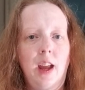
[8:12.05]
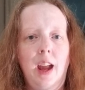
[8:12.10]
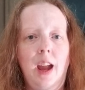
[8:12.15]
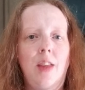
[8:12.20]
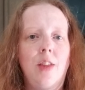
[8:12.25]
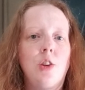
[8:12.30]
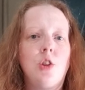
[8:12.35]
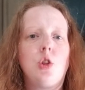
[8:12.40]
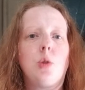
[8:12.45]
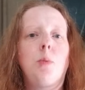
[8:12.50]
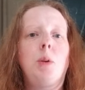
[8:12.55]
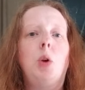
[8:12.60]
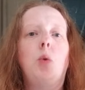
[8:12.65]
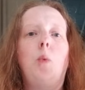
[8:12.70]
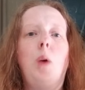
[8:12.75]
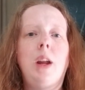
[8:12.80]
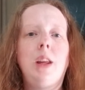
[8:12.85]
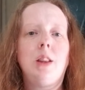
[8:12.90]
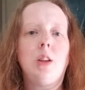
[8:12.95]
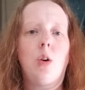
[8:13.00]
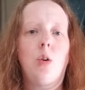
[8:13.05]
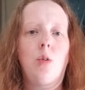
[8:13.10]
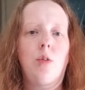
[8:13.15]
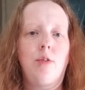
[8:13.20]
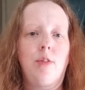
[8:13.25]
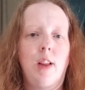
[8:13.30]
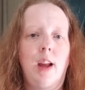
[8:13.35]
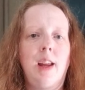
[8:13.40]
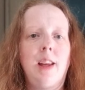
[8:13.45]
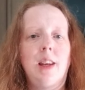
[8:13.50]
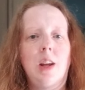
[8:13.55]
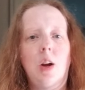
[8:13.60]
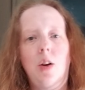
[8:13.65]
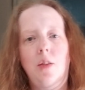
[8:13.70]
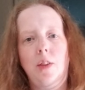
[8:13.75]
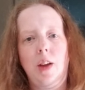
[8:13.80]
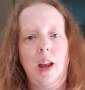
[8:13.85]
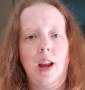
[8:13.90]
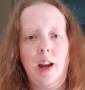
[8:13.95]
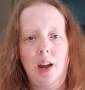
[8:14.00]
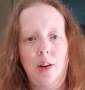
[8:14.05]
And then she'll be awake the whole flight. Now I've got to